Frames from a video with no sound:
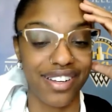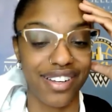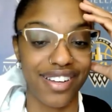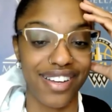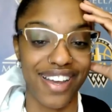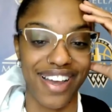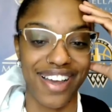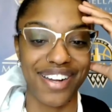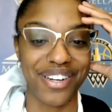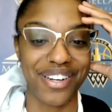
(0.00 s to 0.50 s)

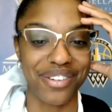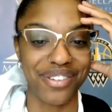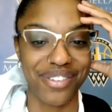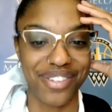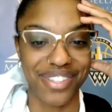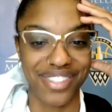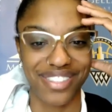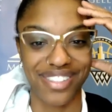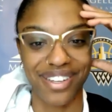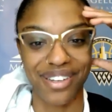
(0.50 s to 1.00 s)
how to do
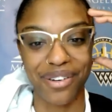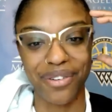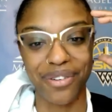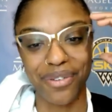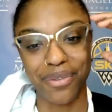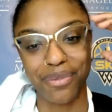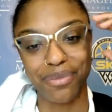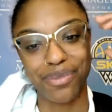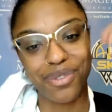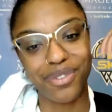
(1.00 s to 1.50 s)
this at
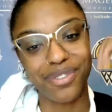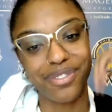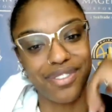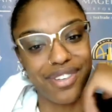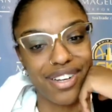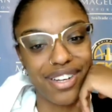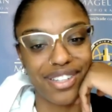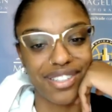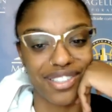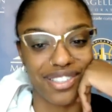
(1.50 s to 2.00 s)
home
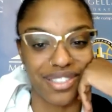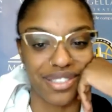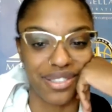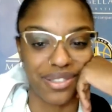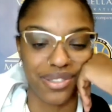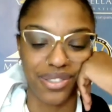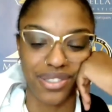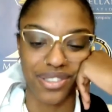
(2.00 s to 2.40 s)
also.